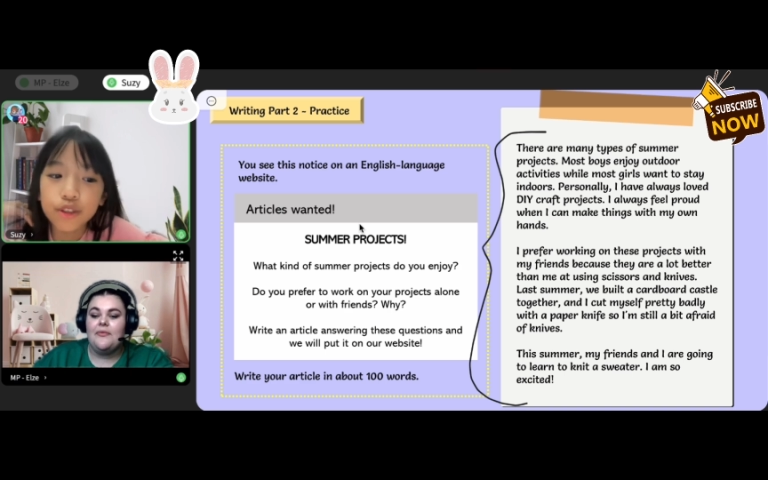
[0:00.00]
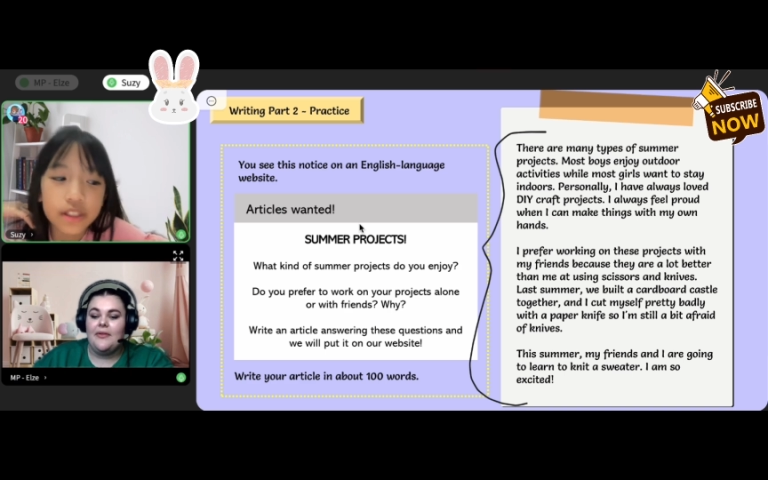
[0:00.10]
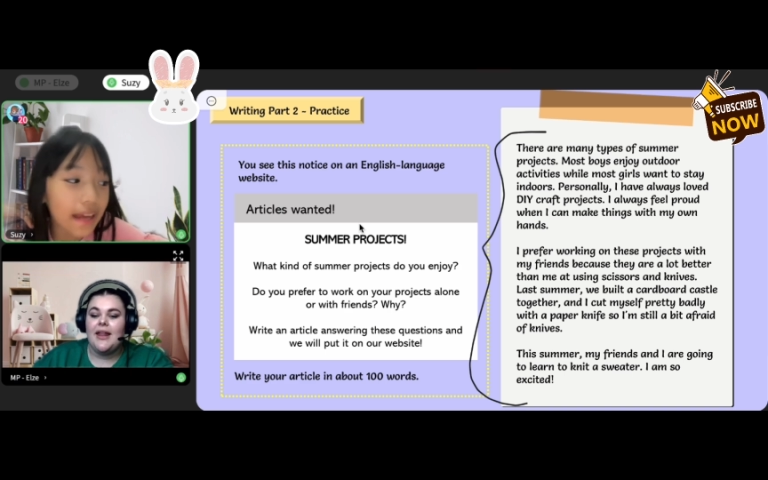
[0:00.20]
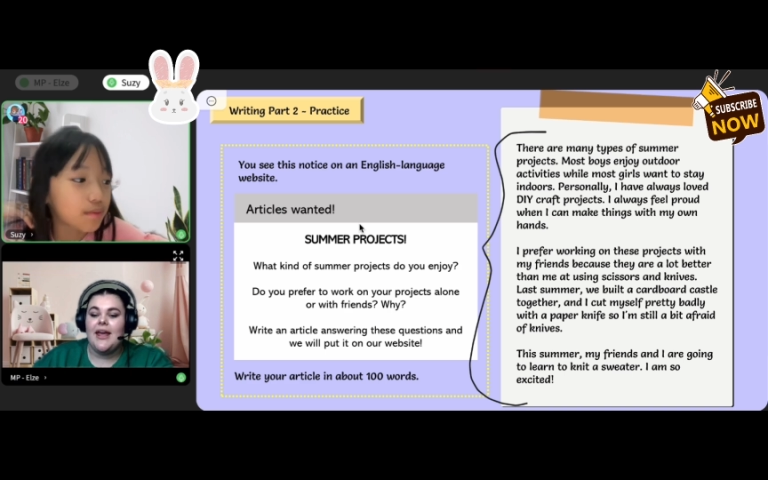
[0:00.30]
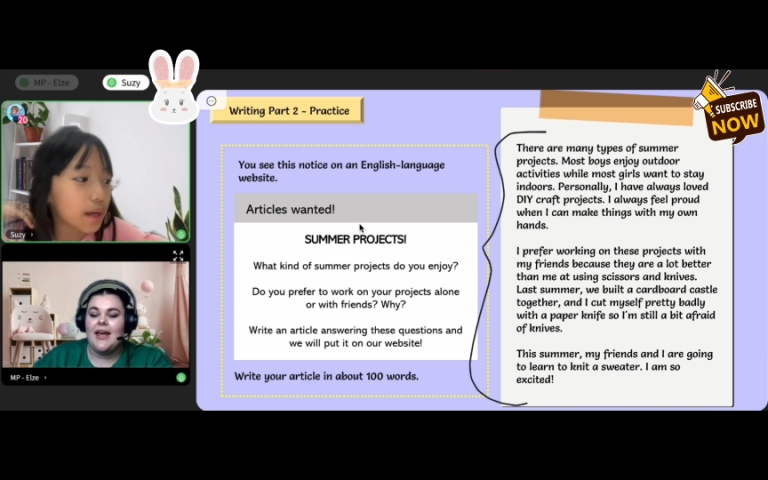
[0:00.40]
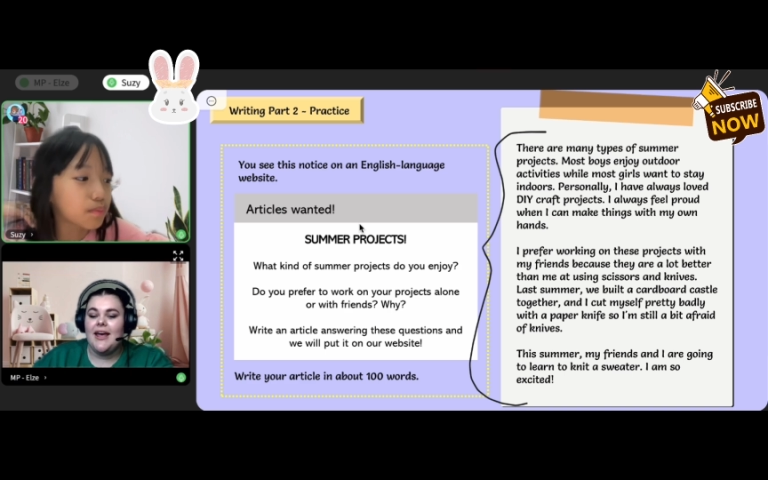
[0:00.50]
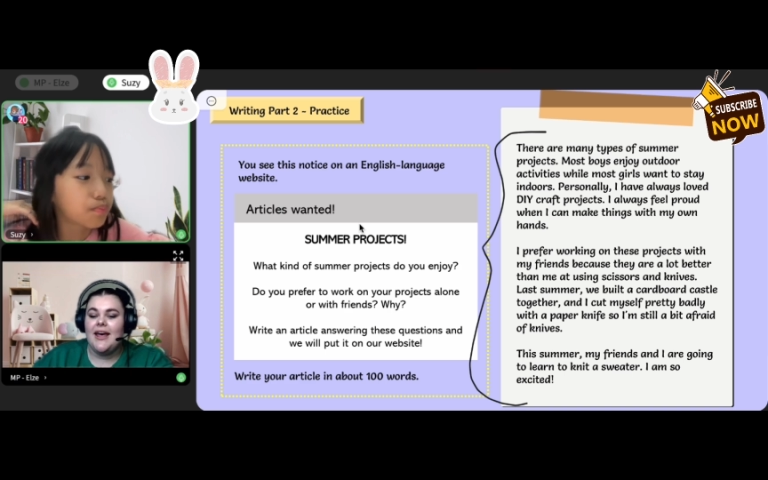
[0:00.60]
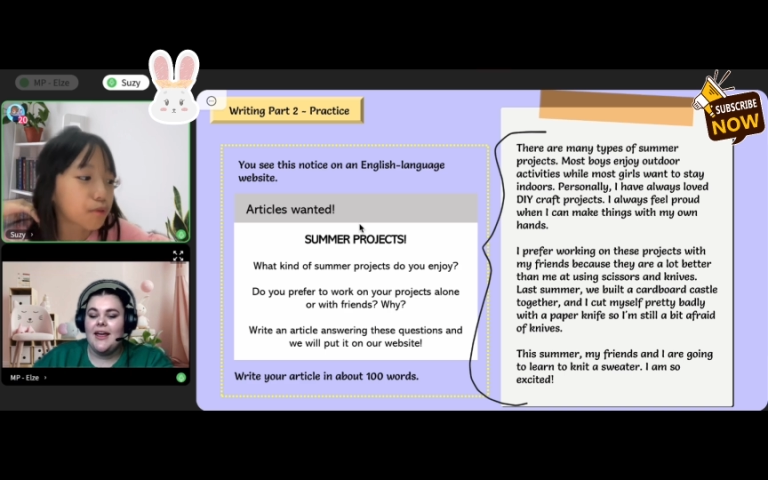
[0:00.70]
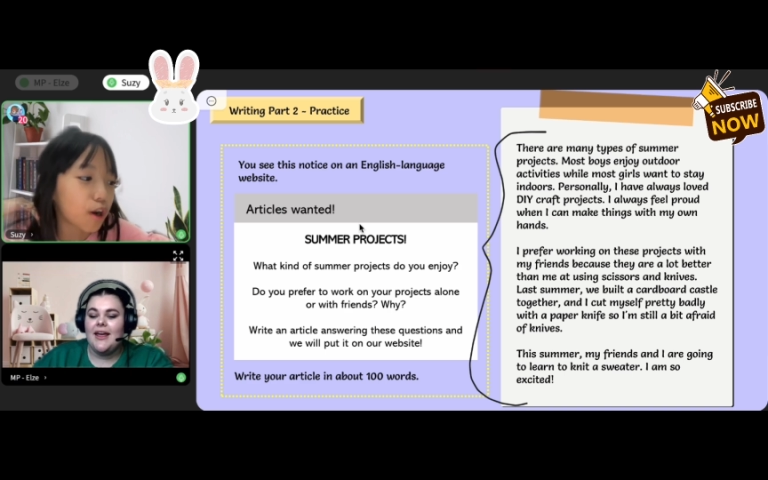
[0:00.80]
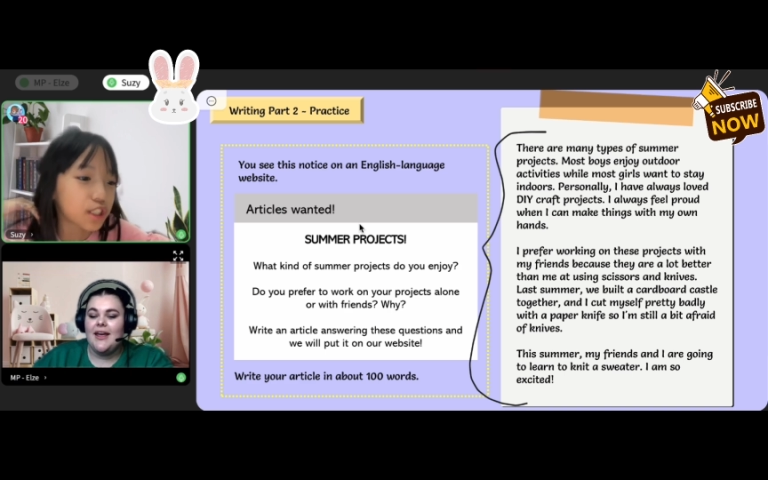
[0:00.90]
types of
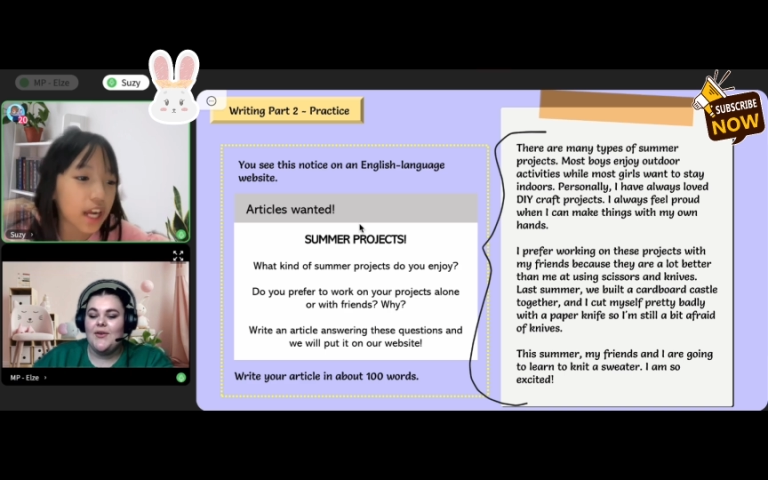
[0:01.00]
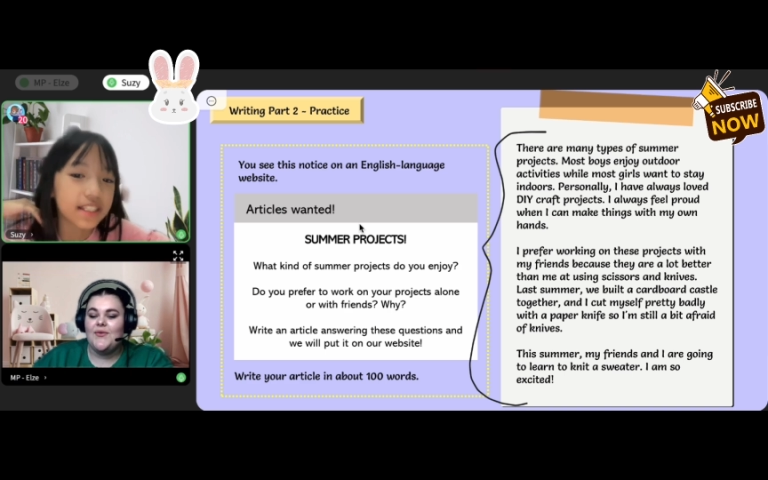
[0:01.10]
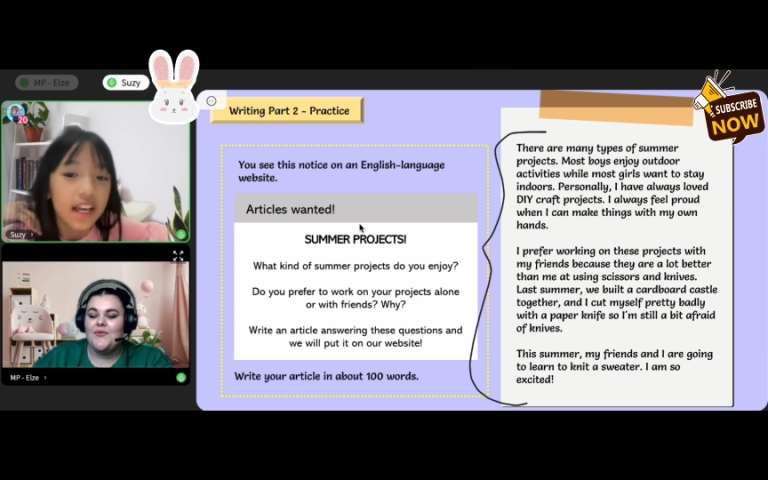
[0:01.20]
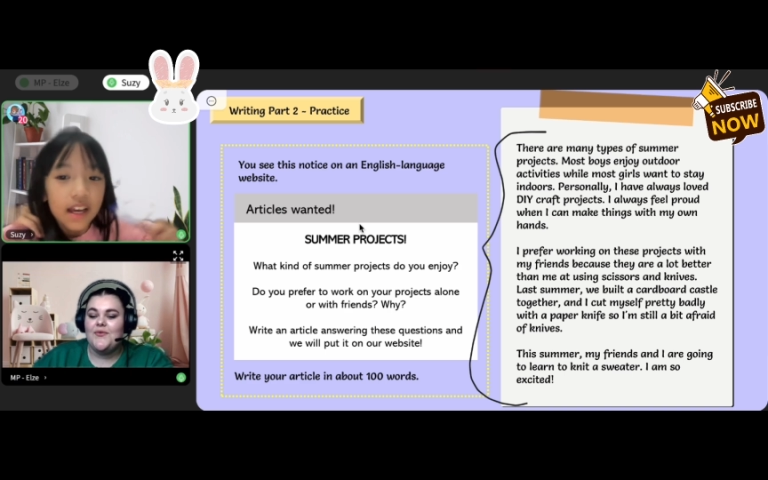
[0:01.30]
projects